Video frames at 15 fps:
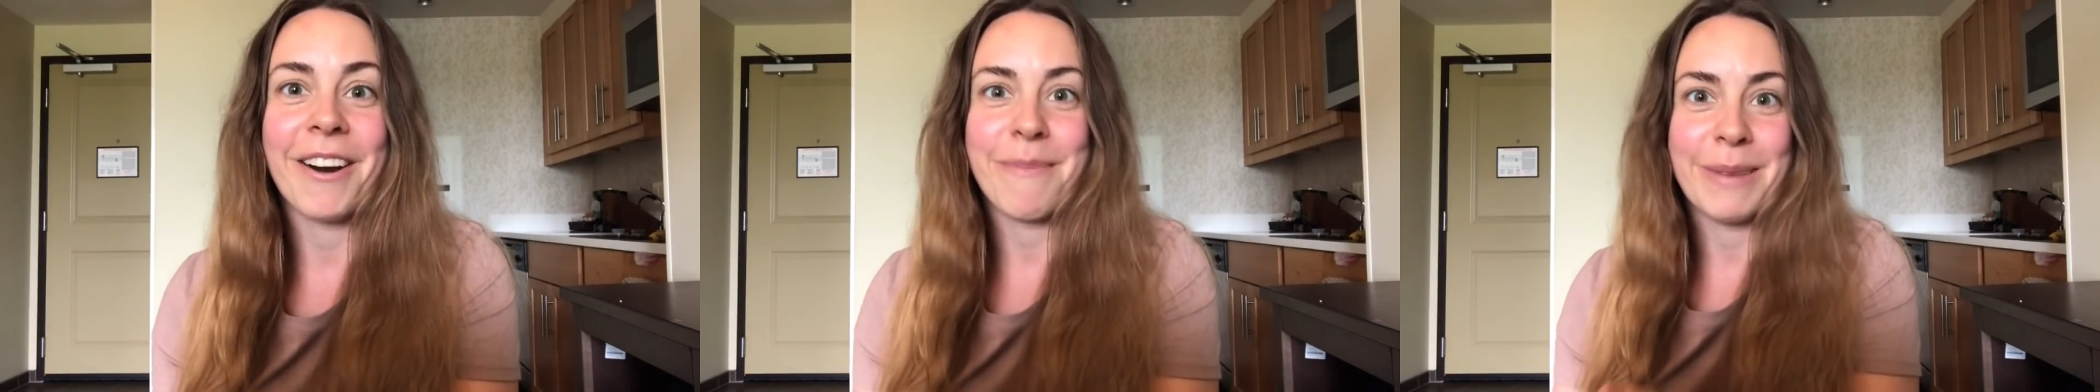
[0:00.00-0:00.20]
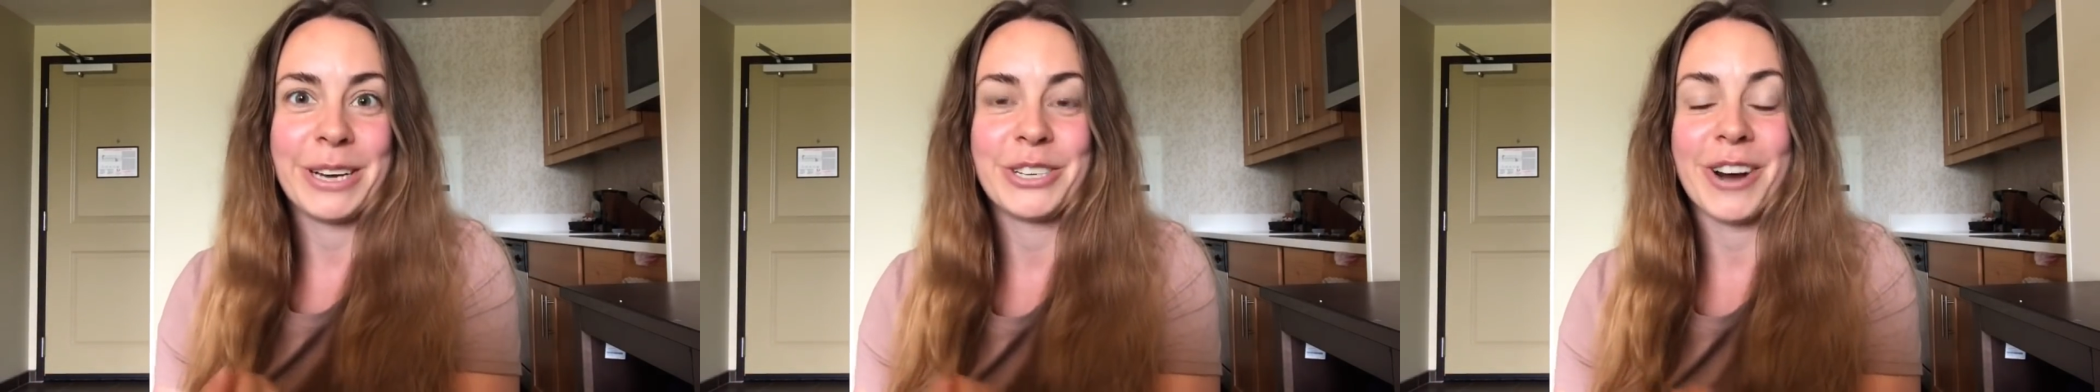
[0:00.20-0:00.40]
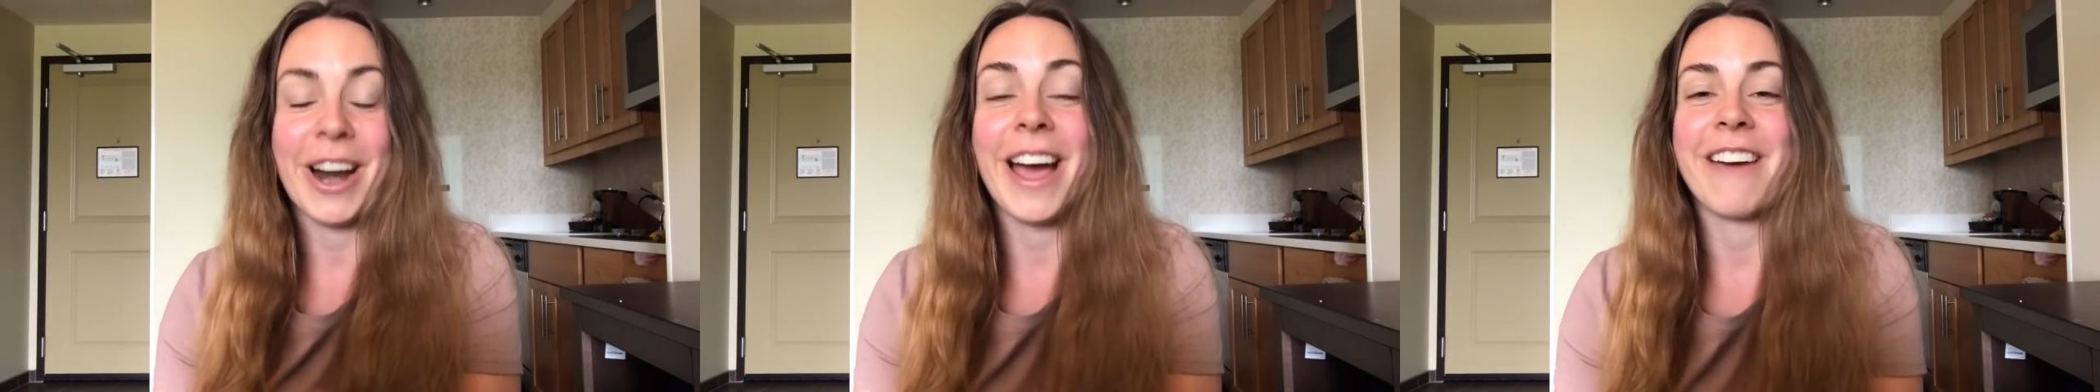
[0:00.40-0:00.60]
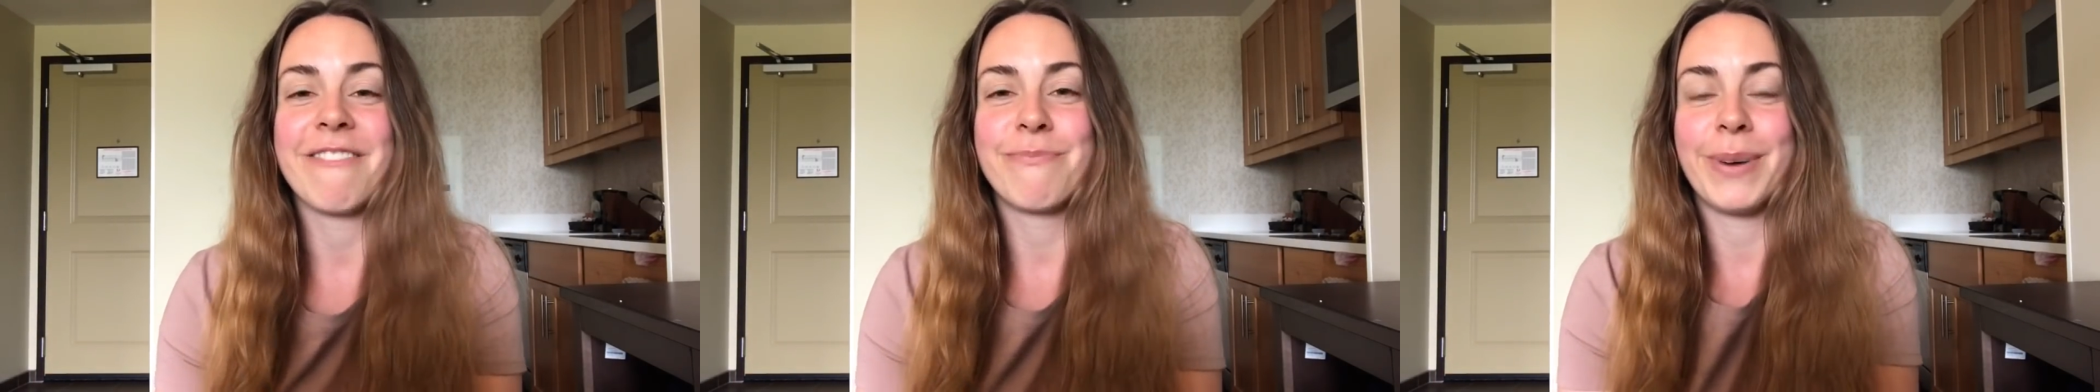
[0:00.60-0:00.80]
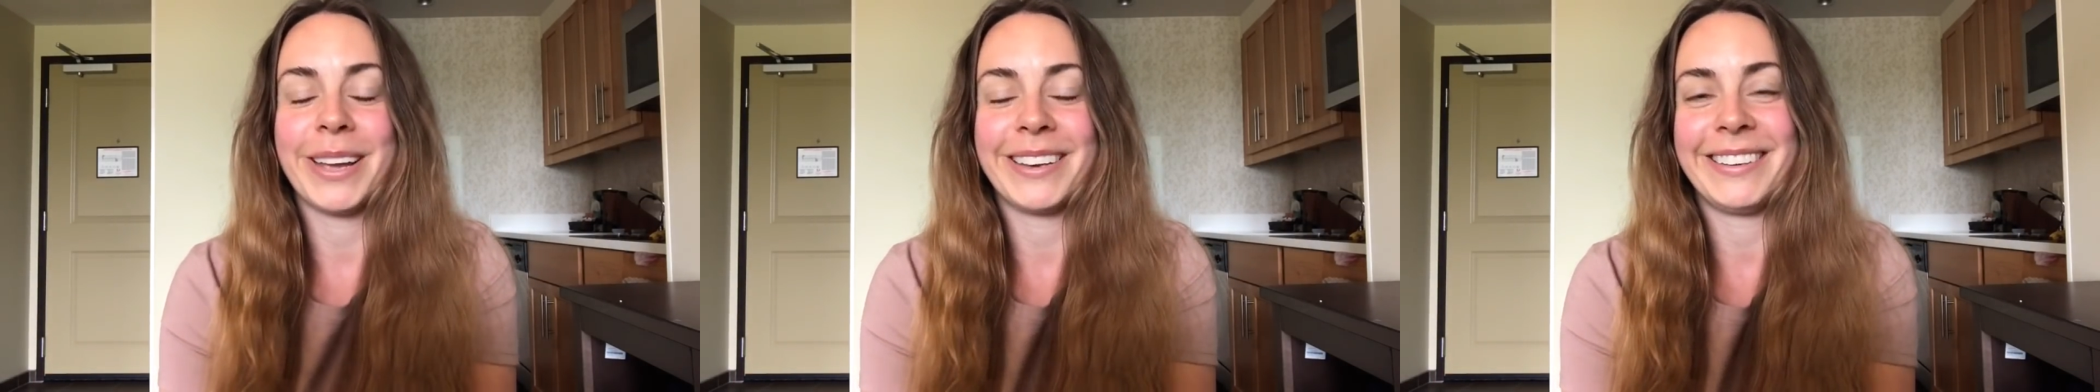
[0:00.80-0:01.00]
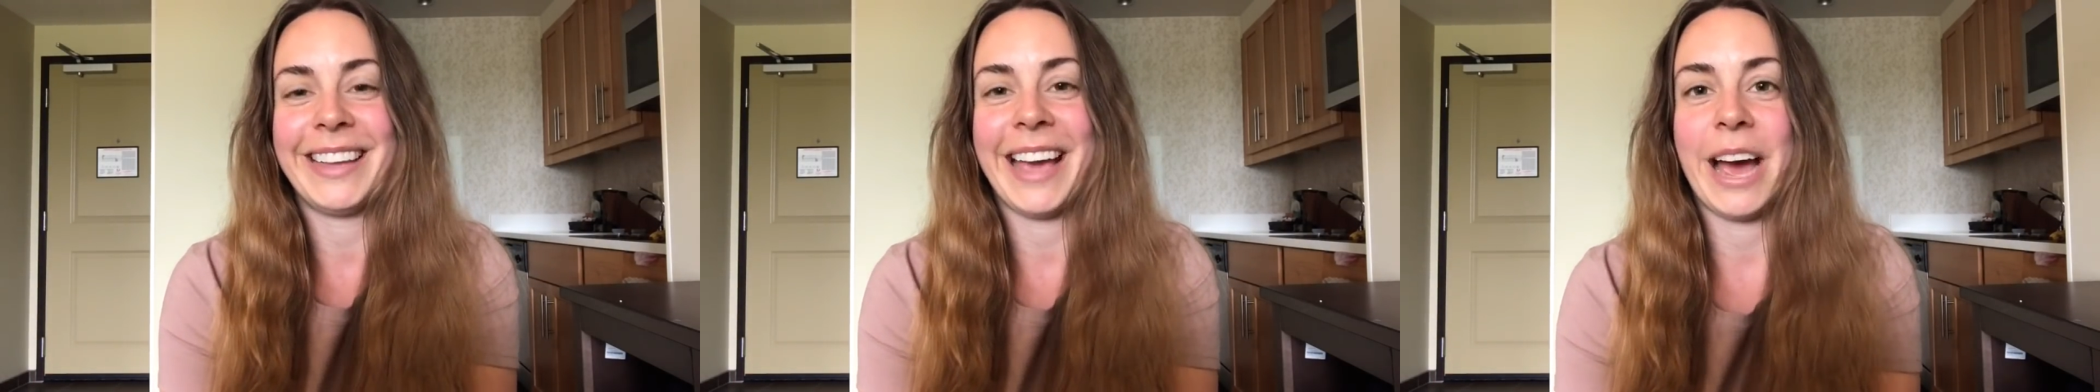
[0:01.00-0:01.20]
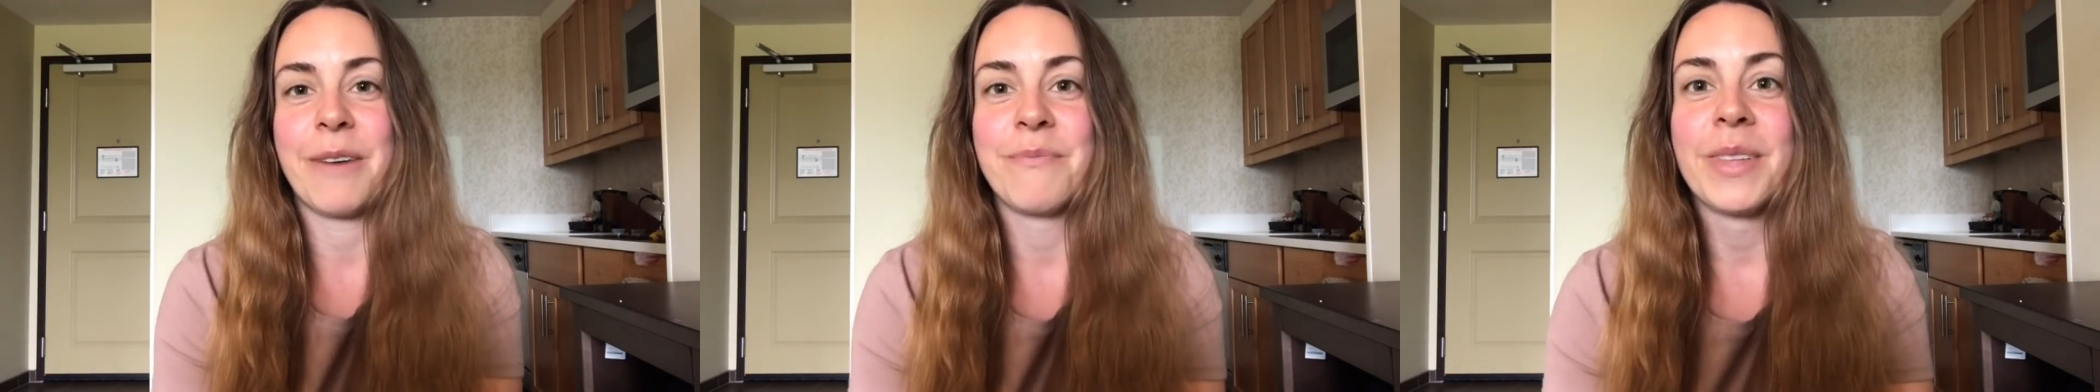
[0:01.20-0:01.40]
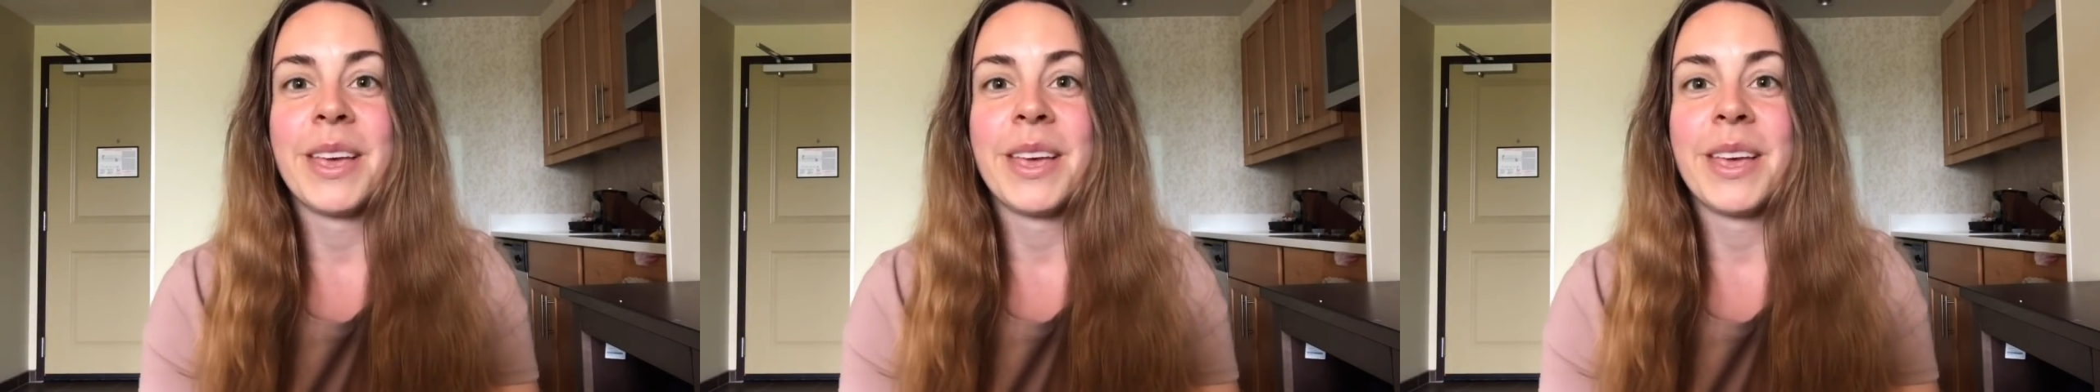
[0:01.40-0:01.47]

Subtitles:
on my drive, but yeah.